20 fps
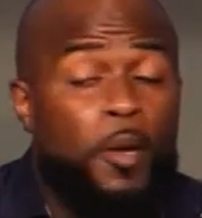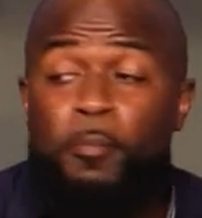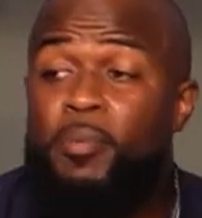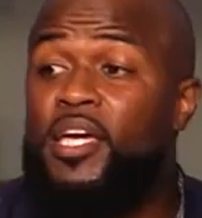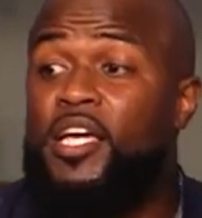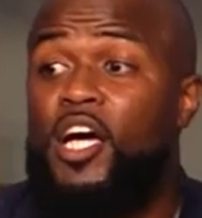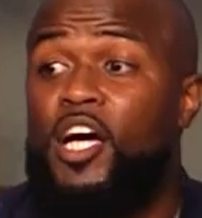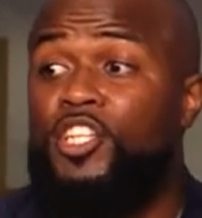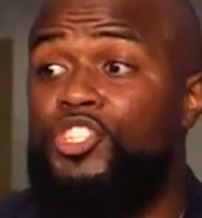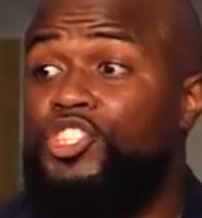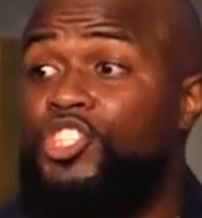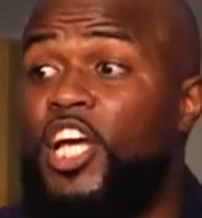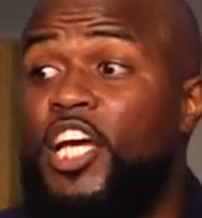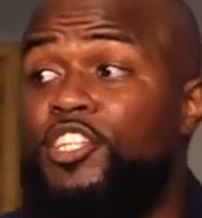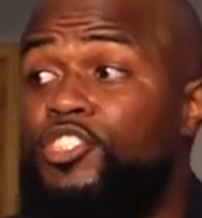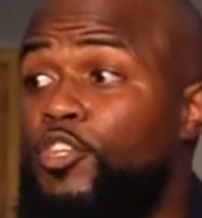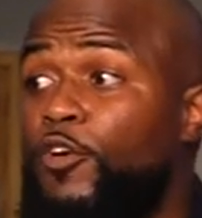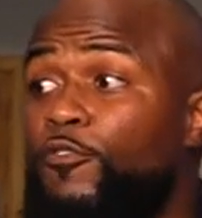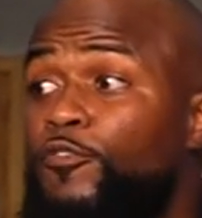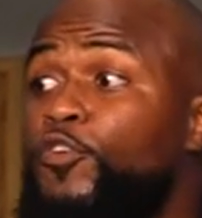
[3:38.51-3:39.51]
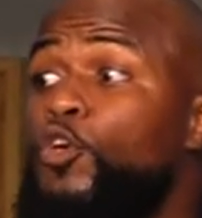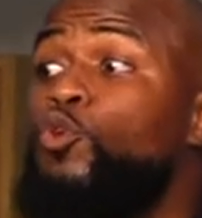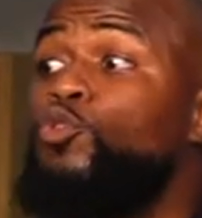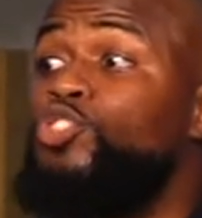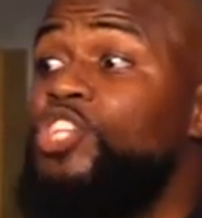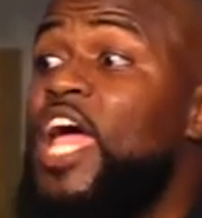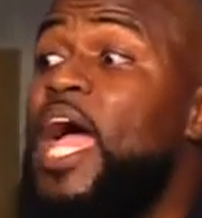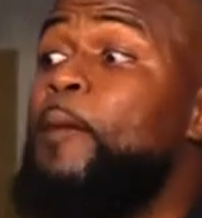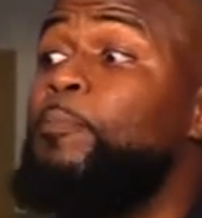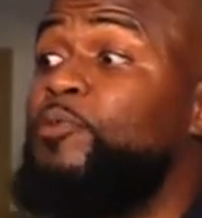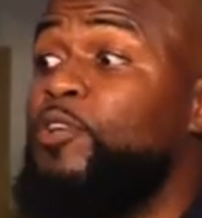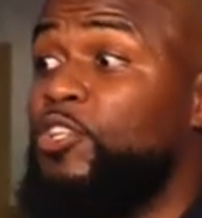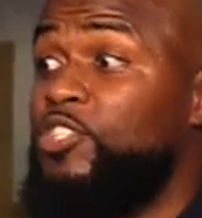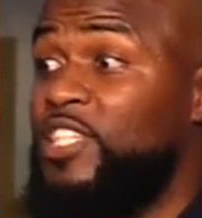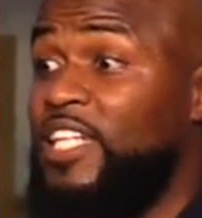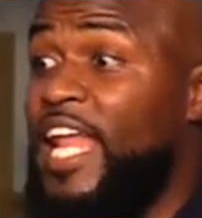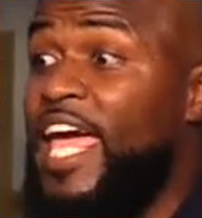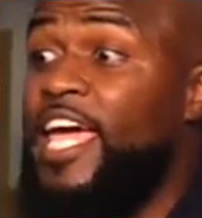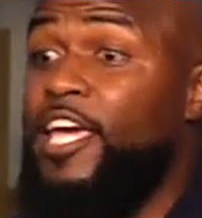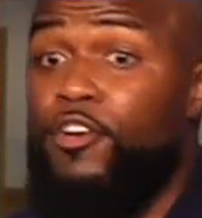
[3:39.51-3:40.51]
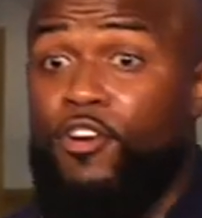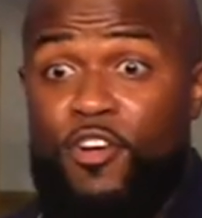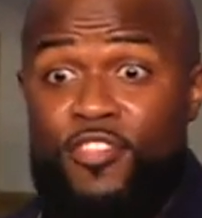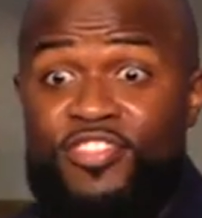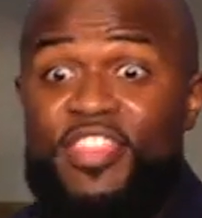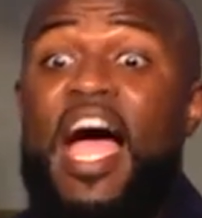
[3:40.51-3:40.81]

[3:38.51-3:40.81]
Because just a few chapters later,